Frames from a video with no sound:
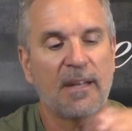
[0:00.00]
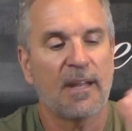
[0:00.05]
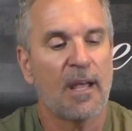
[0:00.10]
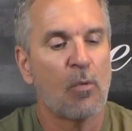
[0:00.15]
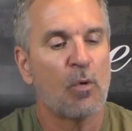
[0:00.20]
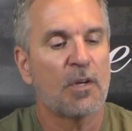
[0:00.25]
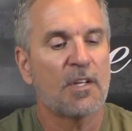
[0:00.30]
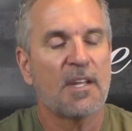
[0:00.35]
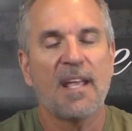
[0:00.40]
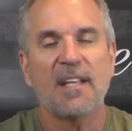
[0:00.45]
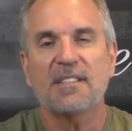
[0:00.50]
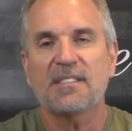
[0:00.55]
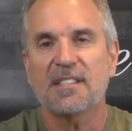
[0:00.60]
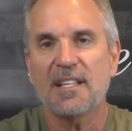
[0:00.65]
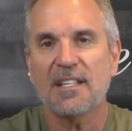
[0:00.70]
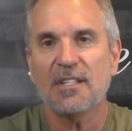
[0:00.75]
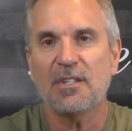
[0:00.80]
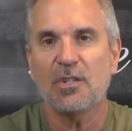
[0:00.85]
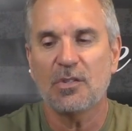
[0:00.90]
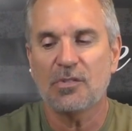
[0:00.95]
Now, what takes
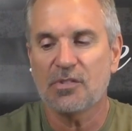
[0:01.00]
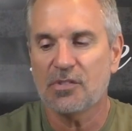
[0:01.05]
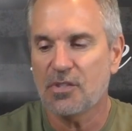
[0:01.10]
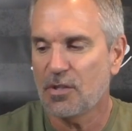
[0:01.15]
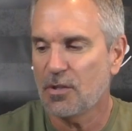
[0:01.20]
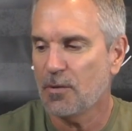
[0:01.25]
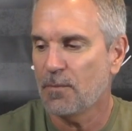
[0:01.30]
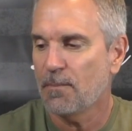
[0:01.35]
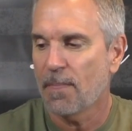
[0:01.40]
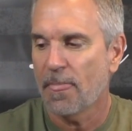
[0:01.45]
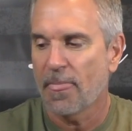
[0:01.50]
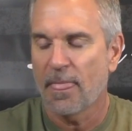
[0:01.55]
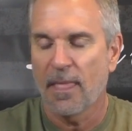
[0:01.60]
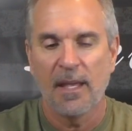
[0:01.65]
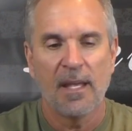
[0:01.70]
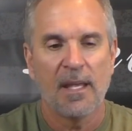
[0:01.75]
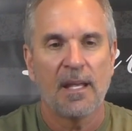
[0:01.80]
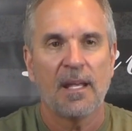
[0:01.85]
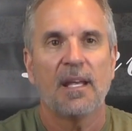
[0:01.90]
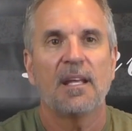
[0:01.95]
getting used to
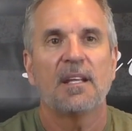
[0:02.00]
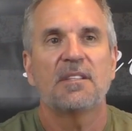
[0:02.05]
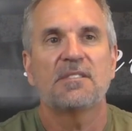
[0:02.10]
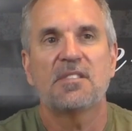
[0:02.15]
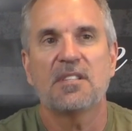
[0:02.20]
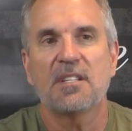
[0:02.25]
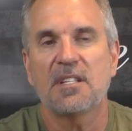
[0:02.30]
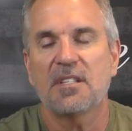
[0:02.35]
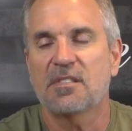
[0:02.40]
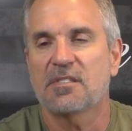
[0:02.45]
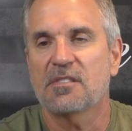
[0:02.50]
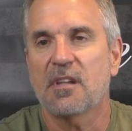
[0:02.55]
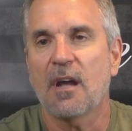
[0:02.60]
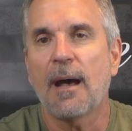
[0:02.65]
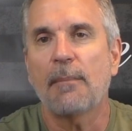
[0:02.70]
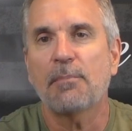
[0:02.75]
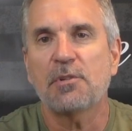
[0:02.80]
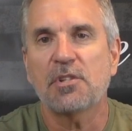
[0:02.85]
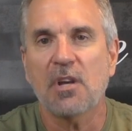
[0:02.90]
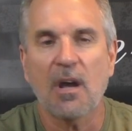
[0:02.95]
is this
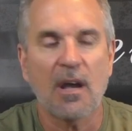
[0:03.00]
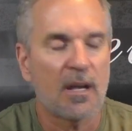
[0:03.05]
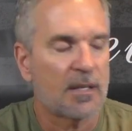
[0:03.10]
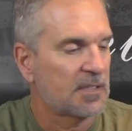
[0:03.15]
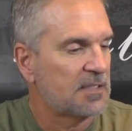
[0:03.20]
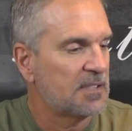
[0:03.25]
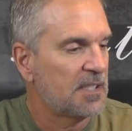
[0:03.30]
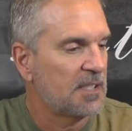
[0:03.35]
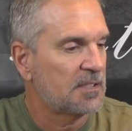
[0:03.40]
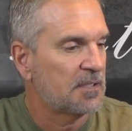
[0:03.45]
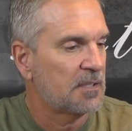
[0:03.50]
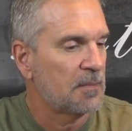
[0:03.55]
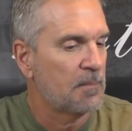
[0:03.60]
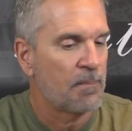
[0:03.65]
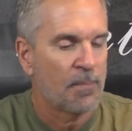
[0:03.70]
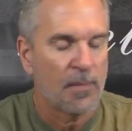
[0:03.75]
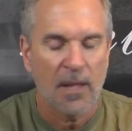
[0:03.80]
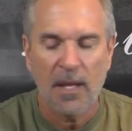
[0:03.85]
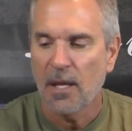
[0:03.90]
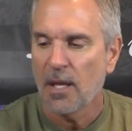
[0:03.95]
stop shock system,
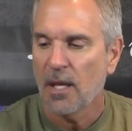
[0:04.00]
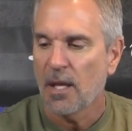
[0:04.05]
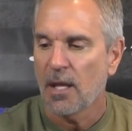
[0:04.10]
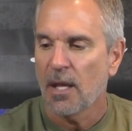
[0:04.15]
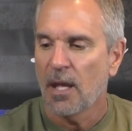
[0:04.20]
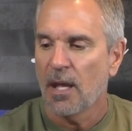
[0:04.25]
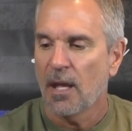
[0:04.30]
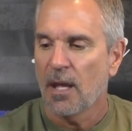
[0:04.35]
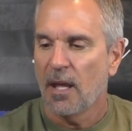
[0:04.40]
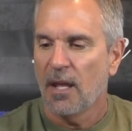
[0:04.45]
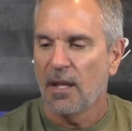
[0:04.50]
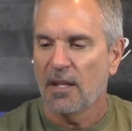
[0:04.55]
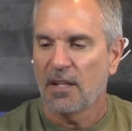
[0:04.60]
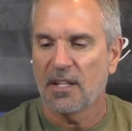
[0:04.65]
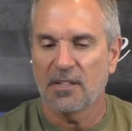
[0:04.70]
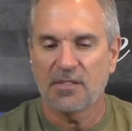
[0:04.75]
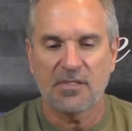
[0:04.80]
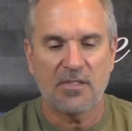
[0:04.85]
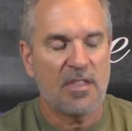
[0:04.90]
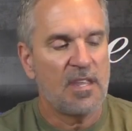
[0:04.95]

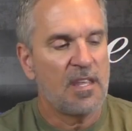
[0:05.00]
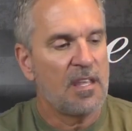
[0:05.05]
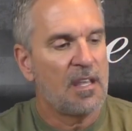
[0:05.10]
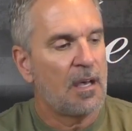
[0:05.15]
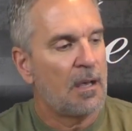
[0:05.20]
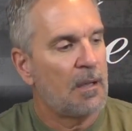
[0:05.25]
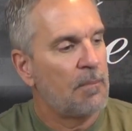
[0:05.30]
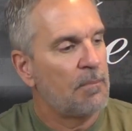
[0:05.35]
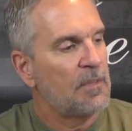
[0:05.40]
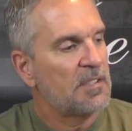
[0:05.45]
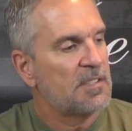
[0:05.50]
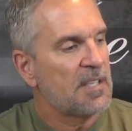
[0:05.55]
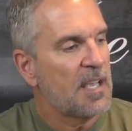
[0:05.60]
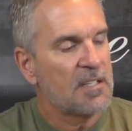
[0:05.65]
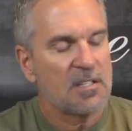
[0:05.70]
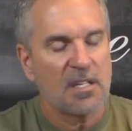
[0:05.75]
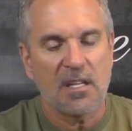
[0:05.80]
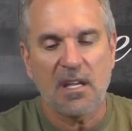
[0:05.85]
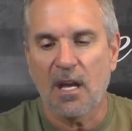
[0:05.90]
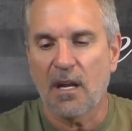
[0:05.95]
because the this
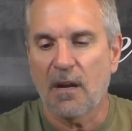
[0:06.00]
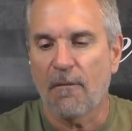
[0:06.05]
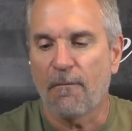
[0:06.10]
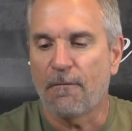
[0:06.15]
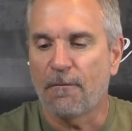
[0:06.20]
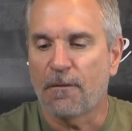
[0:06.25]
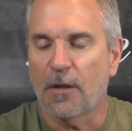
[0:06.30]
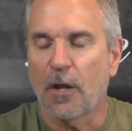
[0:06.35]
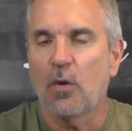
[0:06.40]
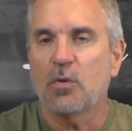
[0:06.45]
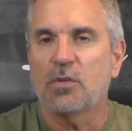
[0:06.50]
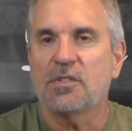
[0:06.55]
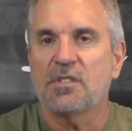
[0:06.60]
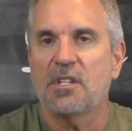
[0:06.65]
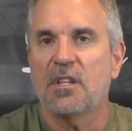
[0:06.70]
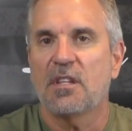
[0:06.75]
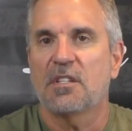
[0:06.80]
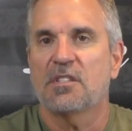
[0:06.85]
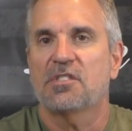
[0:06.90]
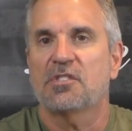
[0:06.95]
actually kind of floats
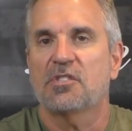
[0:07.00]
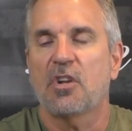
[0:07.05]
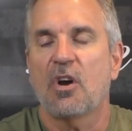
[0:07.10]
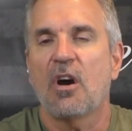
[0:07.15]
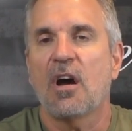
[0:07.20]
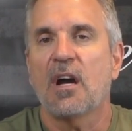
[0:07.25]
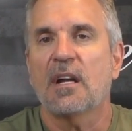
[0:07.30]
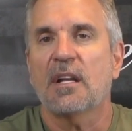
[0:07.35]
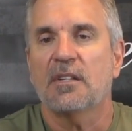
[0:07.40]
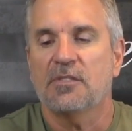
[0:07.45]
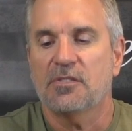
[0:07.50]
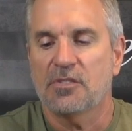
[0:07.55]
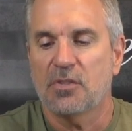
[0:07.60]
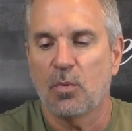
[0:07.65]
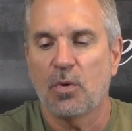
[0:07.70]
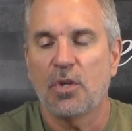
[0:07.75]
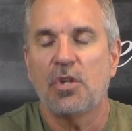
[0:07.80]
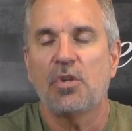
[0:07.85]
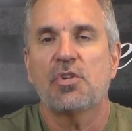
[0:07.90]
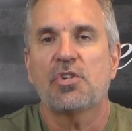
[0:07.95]
in the stock. So
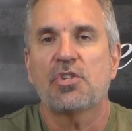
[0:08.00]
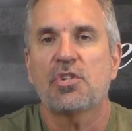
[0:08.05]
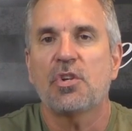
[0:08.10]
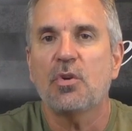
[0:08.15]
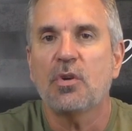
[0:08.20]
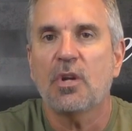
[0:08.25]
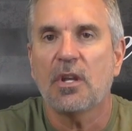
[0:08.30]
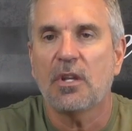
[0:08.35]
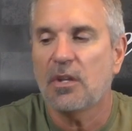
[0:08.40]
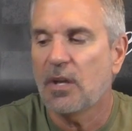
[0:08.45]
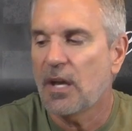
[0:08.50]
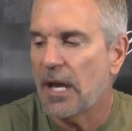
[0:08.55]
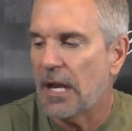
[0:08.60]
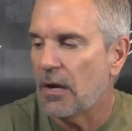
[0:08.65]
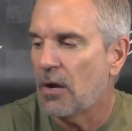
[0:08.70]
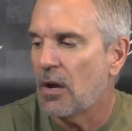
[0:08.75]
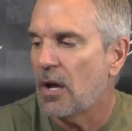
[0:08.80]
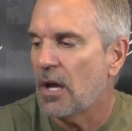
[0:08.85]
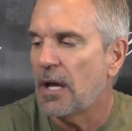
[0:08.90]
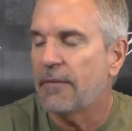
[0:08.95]
when you shoot it, you got to
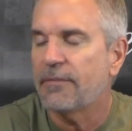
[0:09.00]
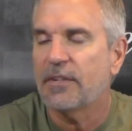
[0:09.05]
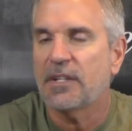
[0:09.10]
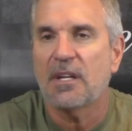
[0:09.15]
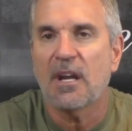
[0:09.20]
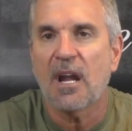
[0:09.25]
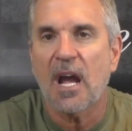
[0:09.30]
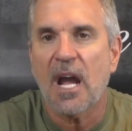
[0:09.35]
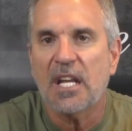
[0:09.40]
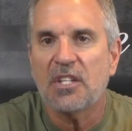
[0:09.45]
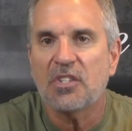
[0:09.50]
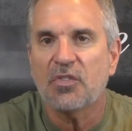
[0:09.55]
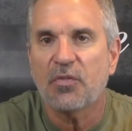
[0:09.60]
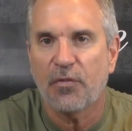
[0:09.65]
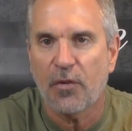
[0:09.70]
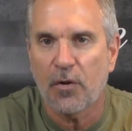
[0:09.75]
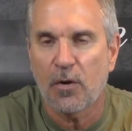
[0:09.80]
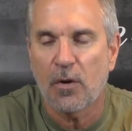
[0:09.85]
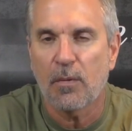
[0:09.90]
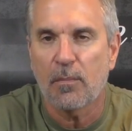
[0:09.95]
have a nice
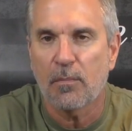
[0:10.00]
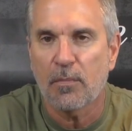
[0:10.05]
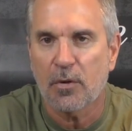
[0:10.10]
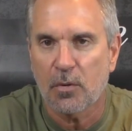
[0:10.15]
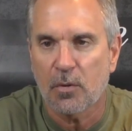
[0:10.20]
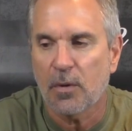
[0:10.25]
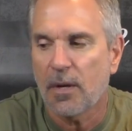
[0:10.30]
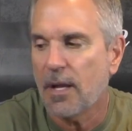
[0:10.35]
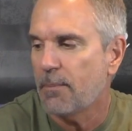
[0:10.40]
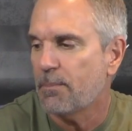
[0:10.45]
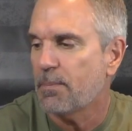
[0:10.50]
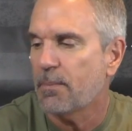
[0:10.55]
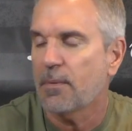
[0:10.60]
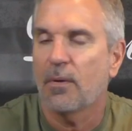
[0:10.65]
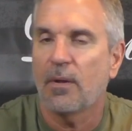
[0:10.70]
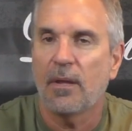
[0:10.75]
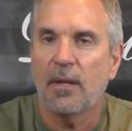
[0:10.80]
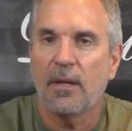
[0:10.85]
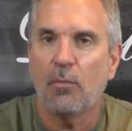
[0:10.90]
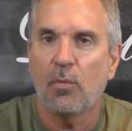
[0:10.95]
firm grip
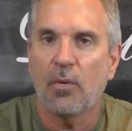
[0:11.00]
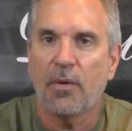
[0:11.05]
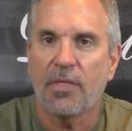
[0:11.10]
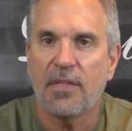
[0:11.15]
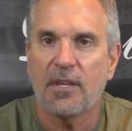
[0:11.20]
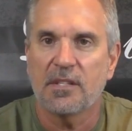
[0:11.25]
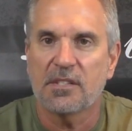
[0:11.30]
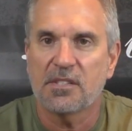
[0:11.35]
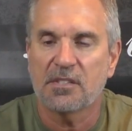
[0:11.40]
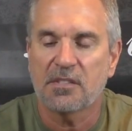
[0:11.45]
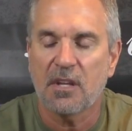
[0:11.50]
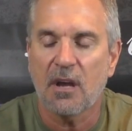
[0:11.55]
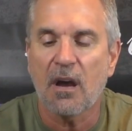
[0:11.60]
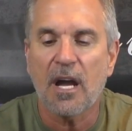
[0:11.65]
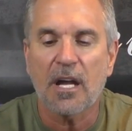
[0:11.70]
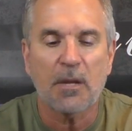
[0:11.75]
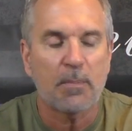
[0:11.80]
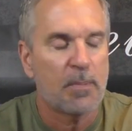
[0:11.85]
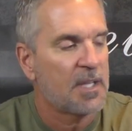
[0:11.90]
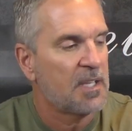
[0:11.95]
with this
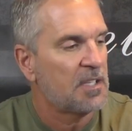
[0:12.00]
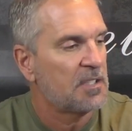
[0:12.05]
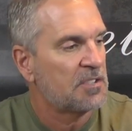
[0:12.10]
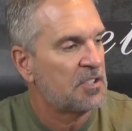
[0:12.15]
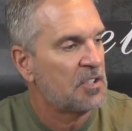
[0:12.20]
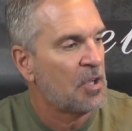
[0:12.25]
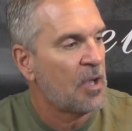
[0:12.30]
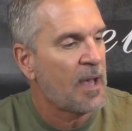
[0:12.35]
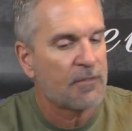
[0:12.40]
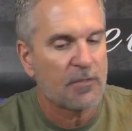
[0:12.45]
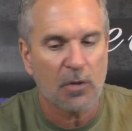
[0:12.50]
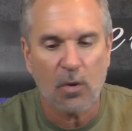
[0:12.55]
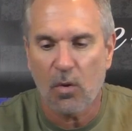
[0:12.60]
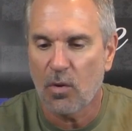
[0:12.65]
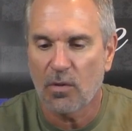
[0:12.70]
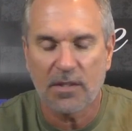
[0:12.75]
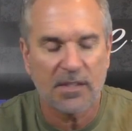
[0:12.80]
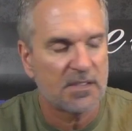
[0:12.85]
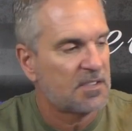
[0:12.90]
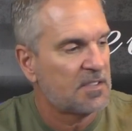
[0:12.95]
stock, because you have to
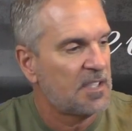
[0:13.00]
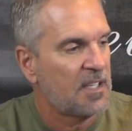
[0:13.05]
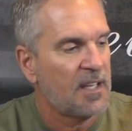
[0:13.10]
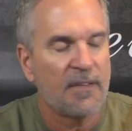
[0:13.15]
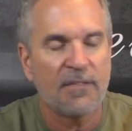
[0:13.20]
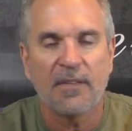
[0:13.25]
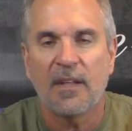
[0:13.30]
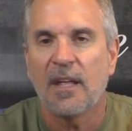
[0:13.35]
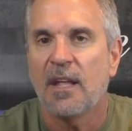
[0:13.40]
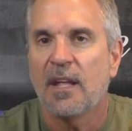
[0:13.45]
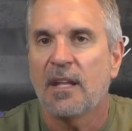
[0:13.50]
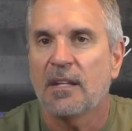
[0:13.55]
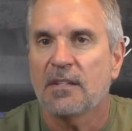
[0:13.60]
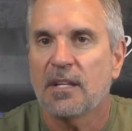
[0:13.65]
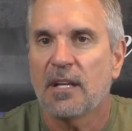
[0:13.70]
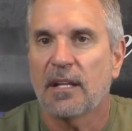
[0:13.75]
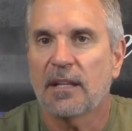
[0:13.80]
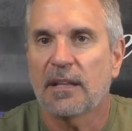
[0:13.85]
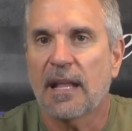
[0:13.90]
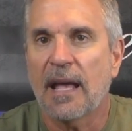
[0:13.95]
hold it stiff
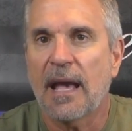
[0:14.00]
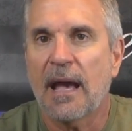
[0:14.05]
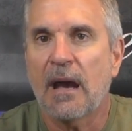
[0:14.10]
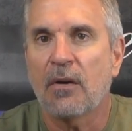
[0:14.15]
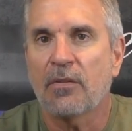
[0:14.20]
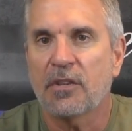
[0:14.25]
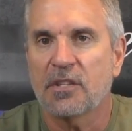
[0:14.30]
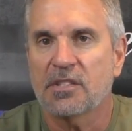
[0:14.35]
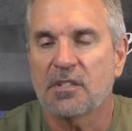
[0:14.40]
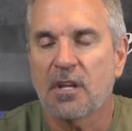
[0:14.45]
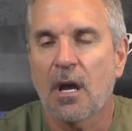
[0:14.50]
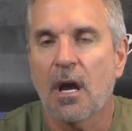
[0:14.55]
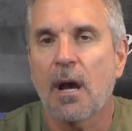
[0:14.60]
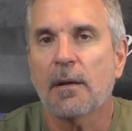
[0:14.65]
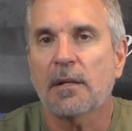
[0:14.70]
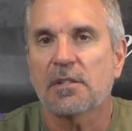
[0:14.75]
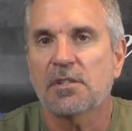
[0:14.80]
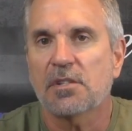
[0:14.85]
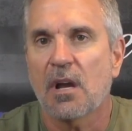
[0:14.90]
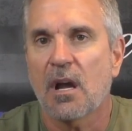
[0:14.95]
to allow the
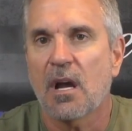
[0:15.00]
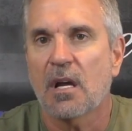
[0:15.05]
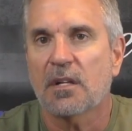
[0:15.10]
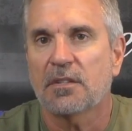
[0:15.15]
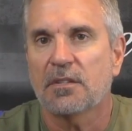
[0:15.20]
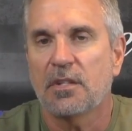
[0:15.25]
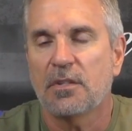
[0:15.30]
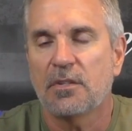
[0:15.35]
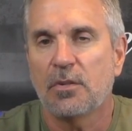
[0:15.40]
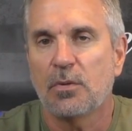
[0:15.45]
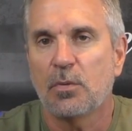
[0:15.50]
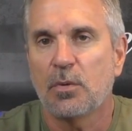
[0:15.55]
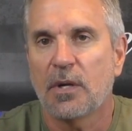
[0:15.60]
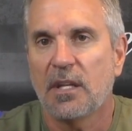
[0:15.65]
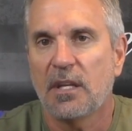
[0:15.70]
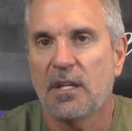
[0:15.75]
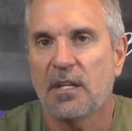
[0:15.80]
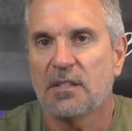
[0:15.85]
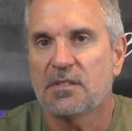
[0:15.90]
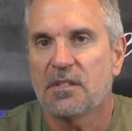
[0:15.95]
stock shock to do what
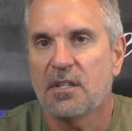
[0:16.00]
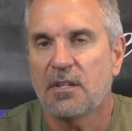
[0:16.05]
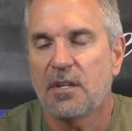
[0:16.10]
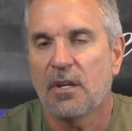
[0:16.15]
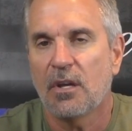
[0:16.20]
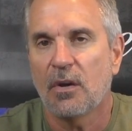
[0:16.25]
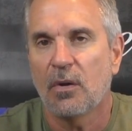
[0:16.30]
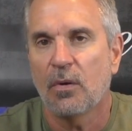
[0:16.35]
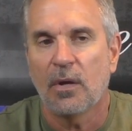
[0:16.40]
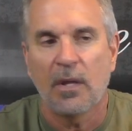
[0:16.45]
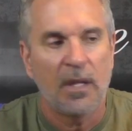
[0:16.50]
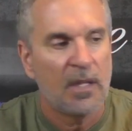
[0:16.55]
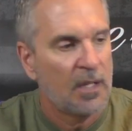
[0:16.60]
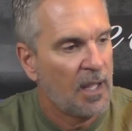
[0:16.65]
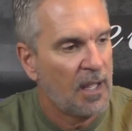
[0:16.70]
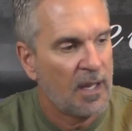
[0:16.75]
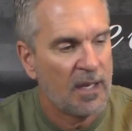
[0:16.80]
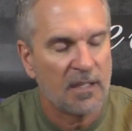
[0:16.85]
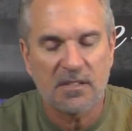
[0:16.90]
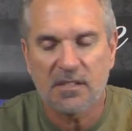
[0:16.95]
it needs to do,
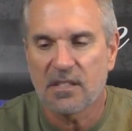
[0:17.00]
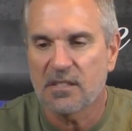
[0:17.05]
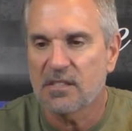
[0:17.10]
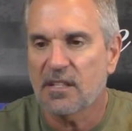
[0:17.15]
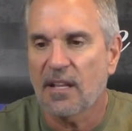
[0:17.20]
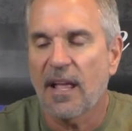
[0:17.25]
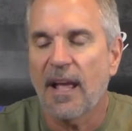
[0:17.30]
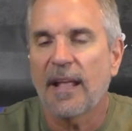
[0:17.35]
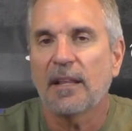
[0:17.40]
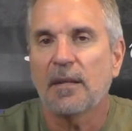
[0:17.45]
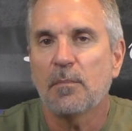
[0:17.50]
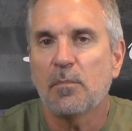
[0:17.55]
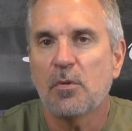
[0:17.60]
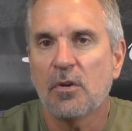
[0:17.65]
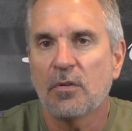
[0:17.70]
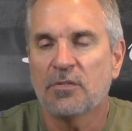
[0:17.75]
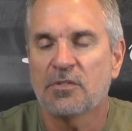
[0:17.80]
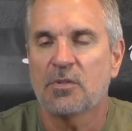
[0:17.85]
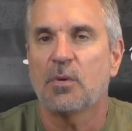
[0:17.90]
and it's to slightly move.